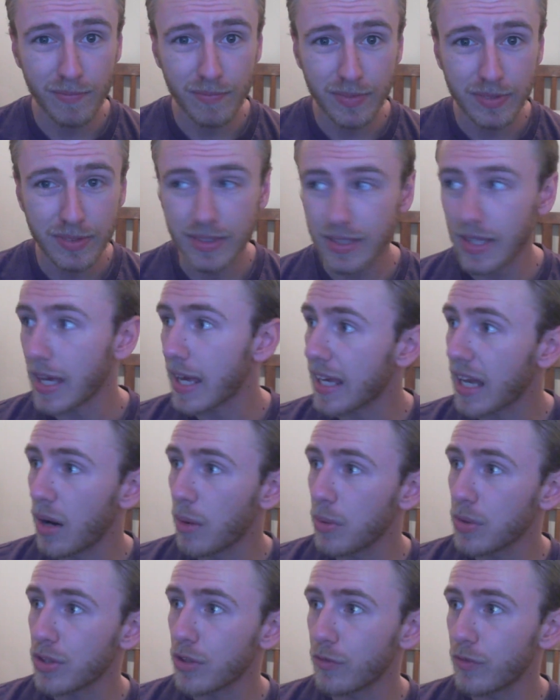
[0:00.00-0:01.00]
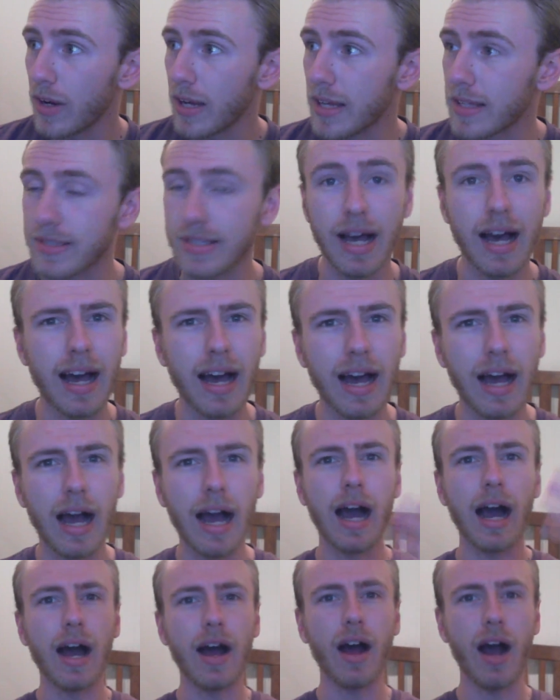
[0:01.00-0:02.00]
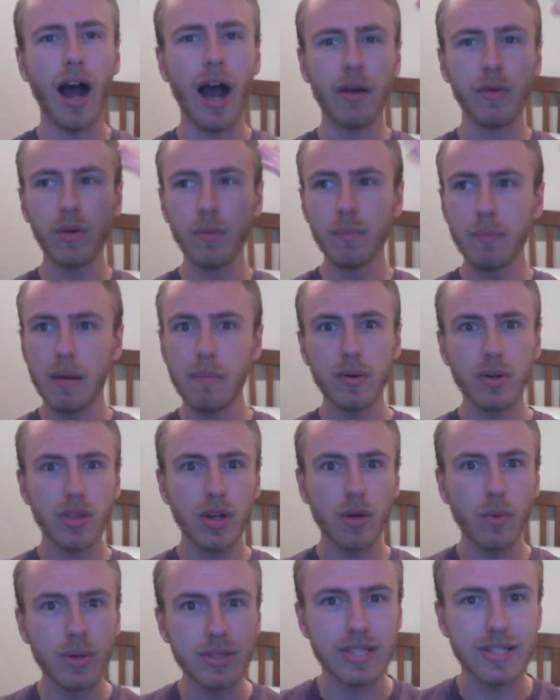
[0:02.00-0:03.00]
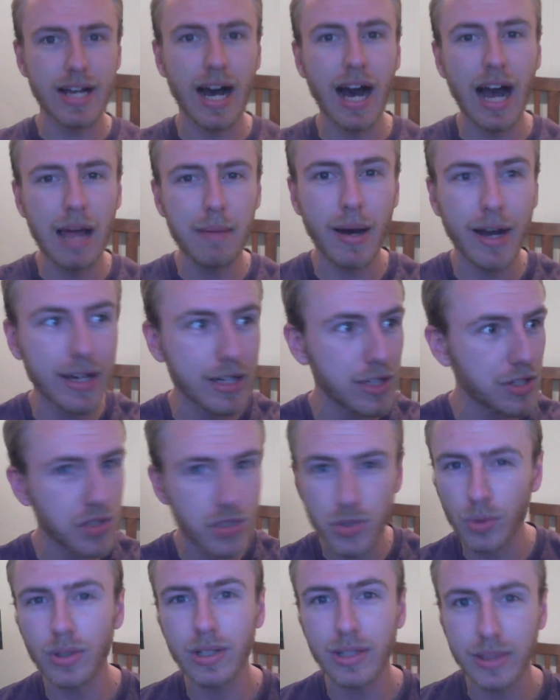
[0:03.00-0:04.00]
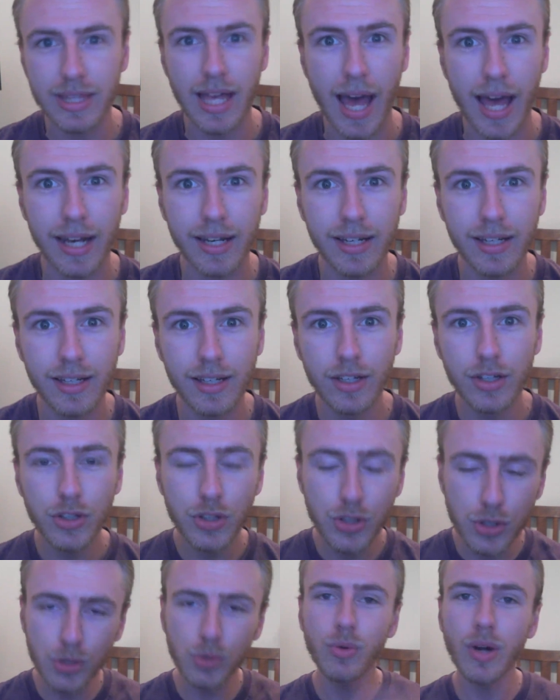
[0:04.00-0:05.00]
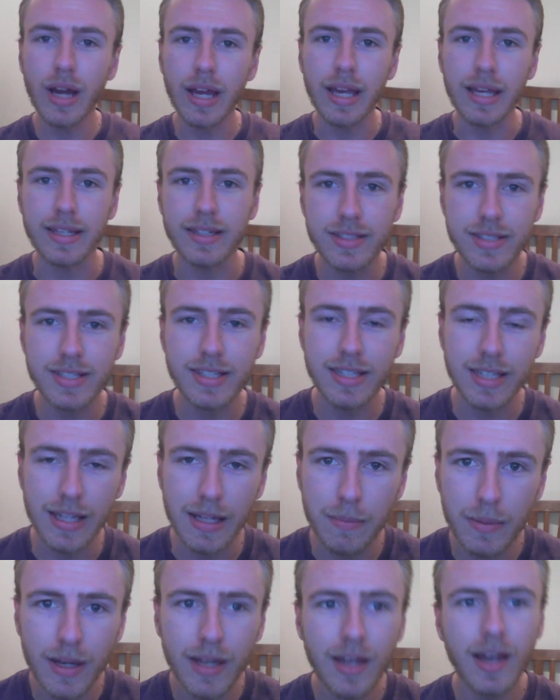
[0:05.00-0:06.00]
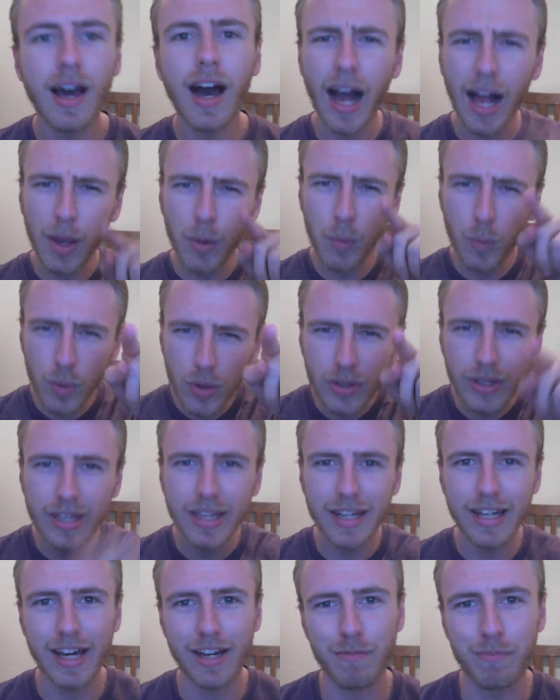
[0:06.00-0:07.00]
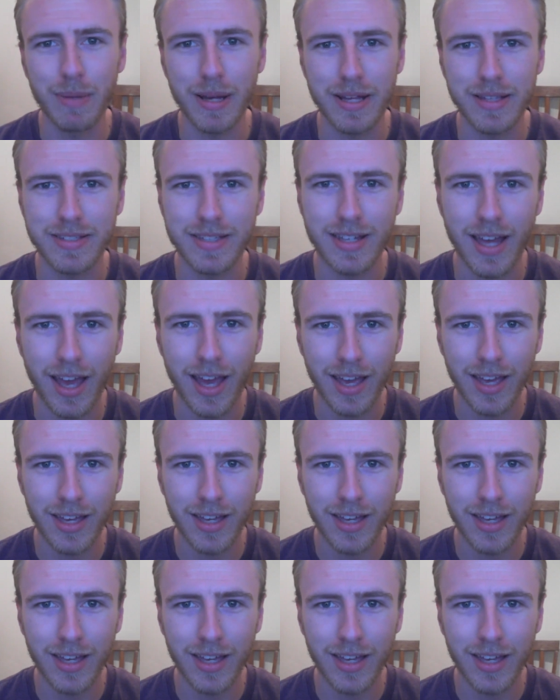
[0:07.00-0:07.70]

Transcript: To hang out with your friends. I remember there was a time I enjoyed that. You're right, Skim. I will get out of bed today.